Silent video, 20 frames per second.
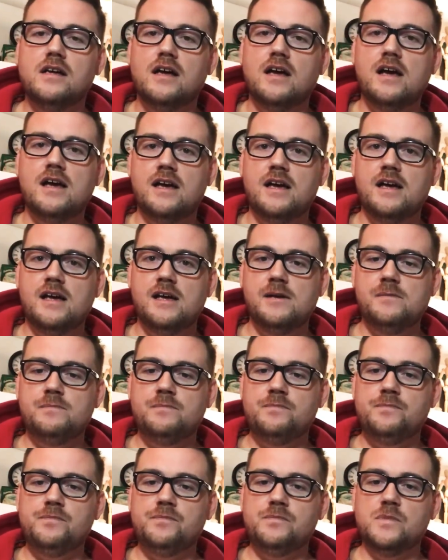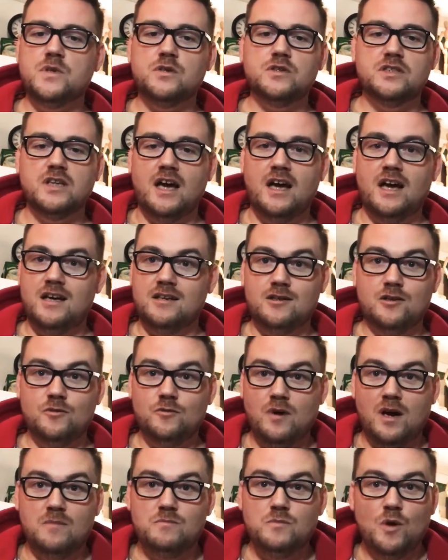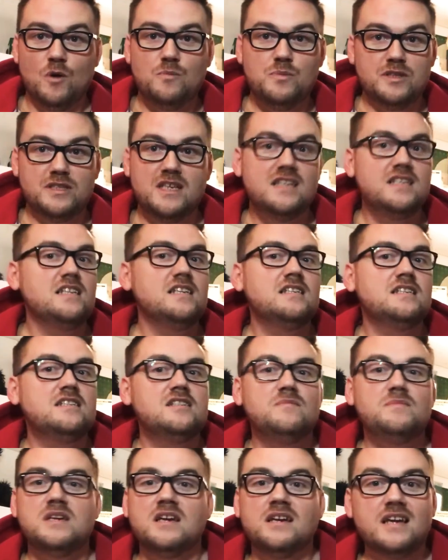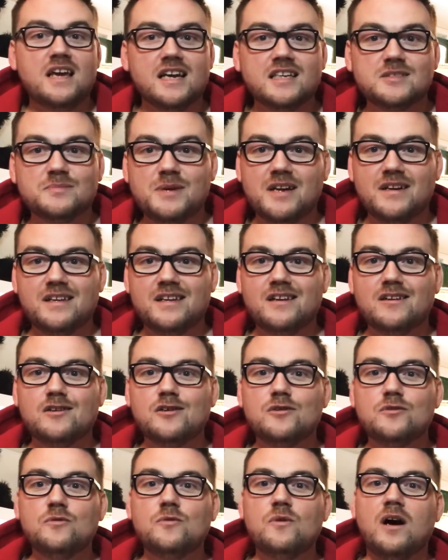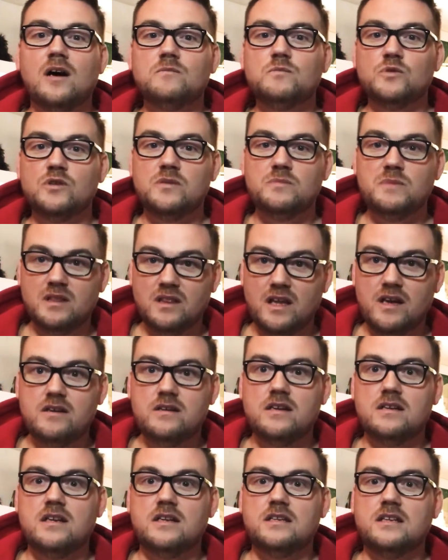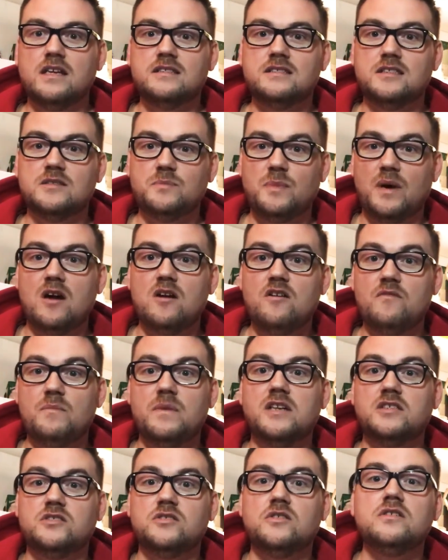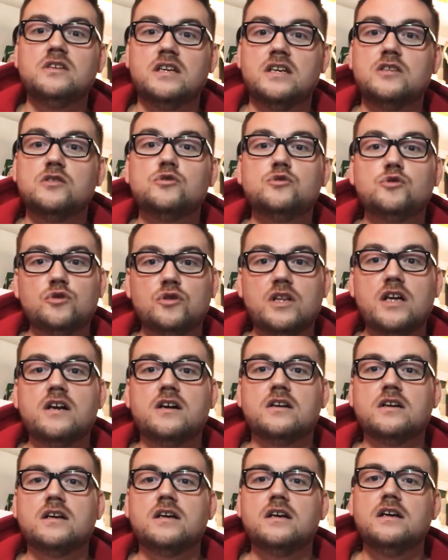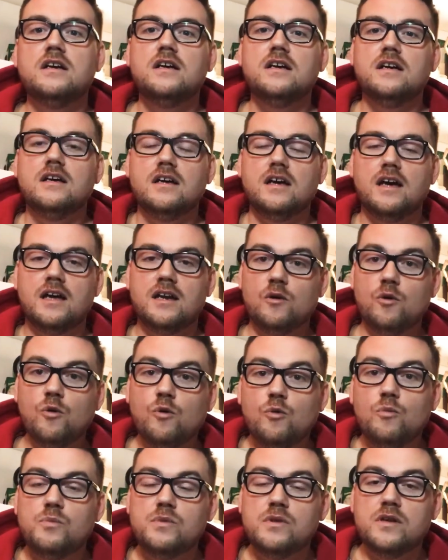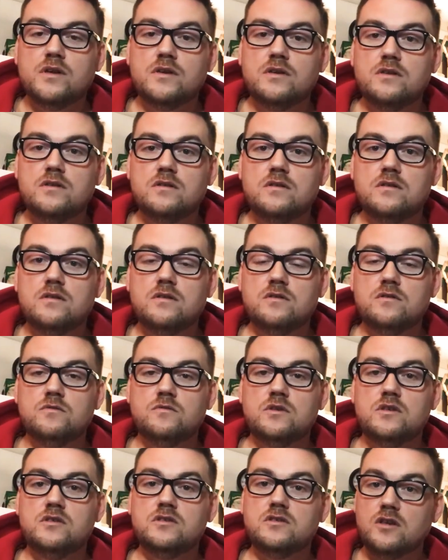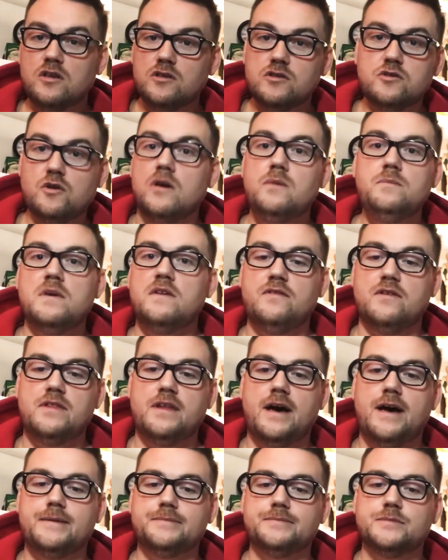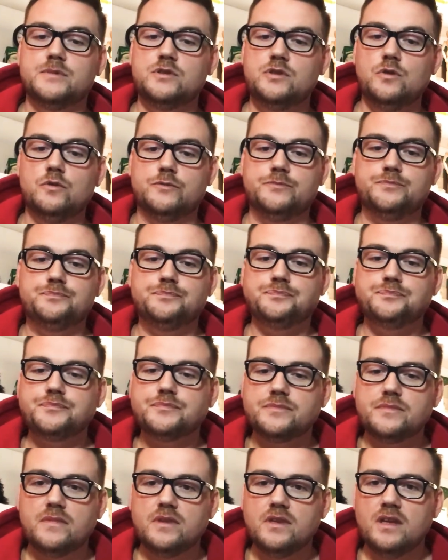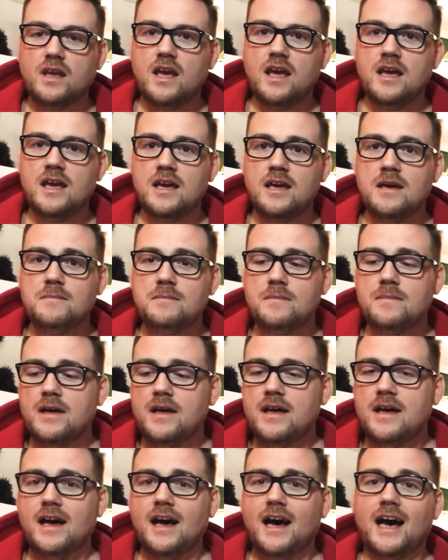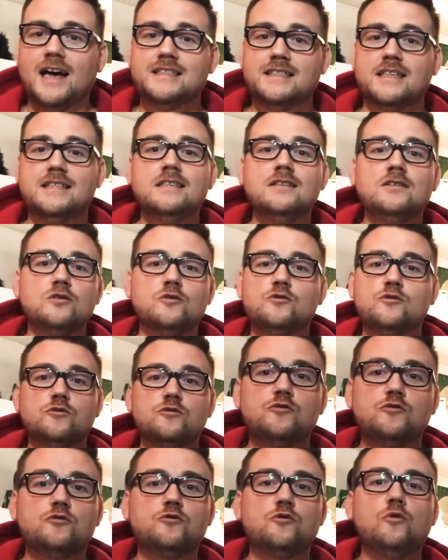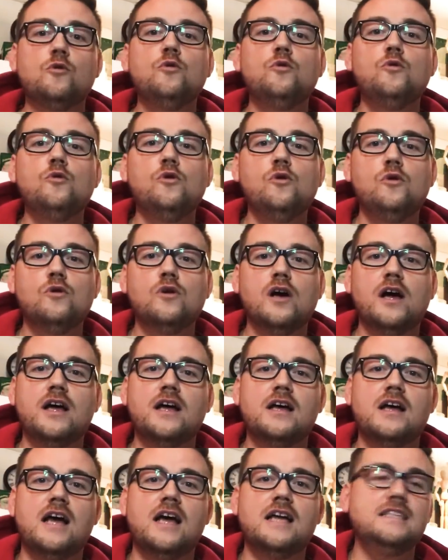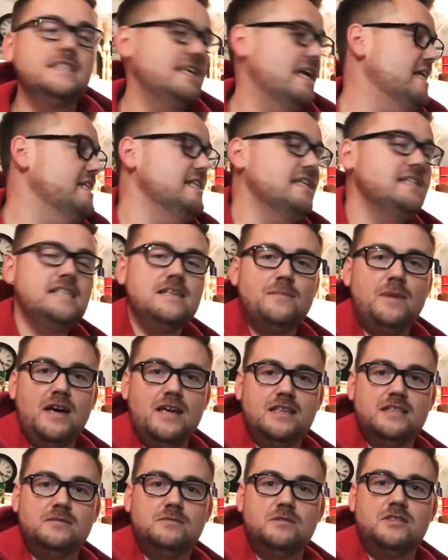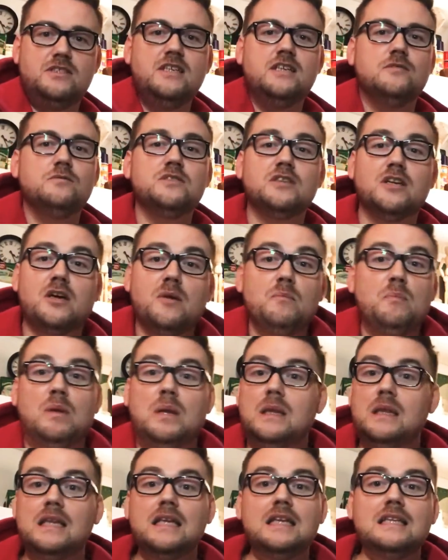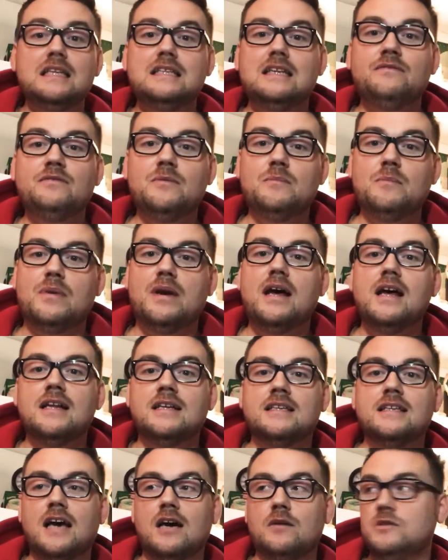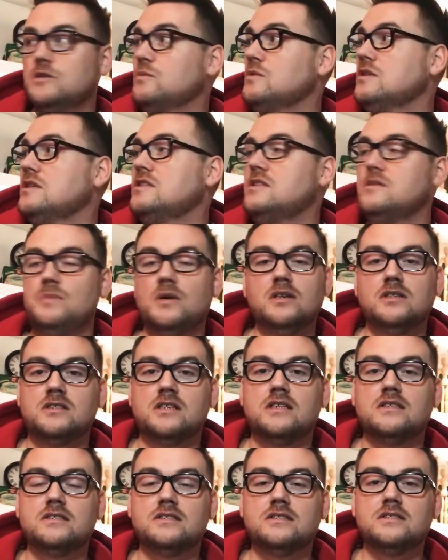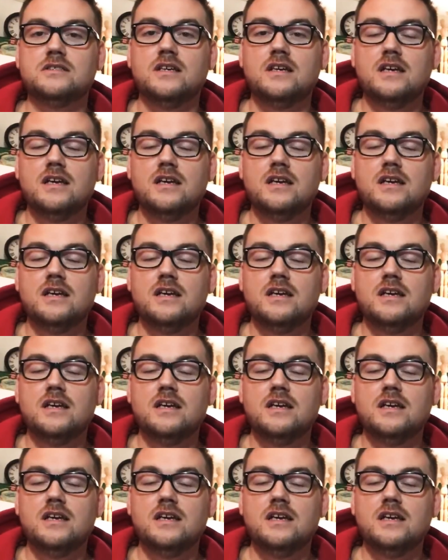Because you know, I'm not pretending to be an expert here. You know, I'm going to be learning, and this is part of my journey to learn. And I hope that, you know, you can join me for that. So, I didn't go intending to buy this machine. It was a completely different brand I was wanting to purchase.